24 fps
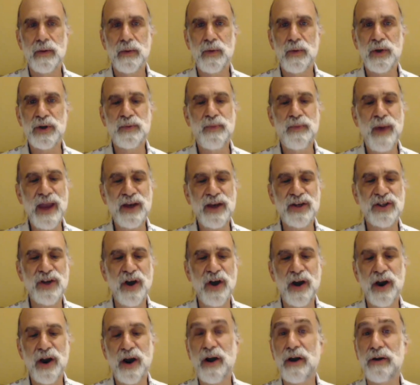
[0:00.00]
was based
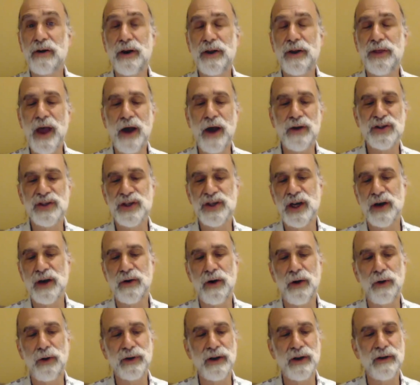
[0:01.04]
on our 100,000 year old